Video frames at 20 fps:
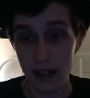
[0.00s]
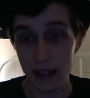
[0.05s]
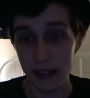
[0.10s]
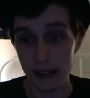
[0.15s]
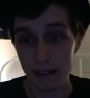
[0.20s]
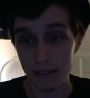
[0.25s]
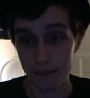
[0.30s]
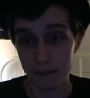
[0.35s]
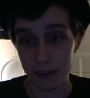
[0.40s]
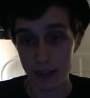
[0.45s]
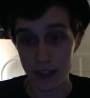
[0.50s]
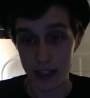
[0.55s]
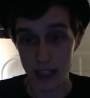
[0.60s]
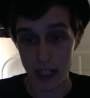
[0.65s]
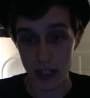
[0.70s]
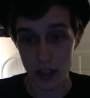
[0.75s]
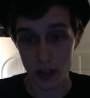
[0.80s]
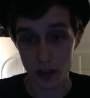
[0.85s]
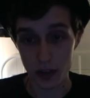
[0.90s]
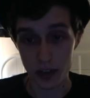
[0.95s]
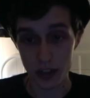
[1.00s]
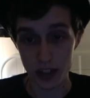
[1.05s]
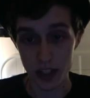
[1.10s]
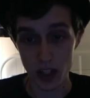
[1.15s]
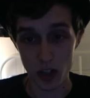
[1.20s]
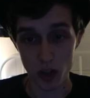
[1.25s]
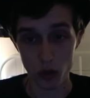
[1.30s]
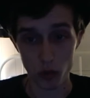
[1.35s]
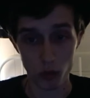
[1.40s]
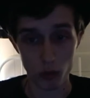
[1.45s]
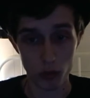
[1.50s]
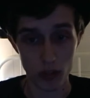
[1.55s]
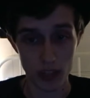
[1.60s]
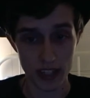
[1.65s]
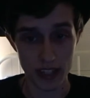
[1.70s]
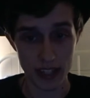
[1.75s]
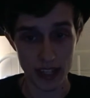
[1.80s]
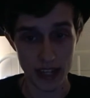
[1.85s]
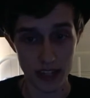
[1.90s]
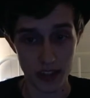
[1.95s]
If the teacher still
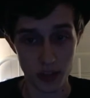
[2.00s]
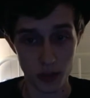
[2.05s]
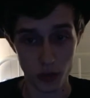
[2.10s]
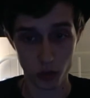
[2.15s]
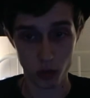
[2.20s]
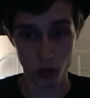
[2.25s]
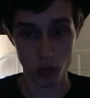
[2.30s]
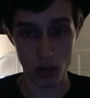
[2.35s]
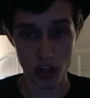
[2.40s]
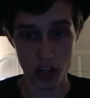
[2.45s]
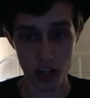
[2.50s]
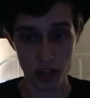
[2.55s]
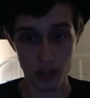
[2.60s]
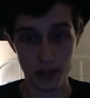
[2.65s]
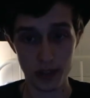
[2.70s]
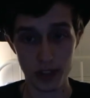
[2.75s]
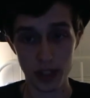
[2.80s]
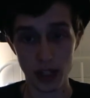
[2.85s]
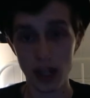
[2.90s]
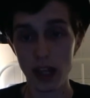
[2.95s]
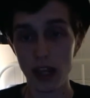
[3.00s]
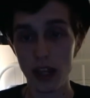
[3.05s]
resists or questions,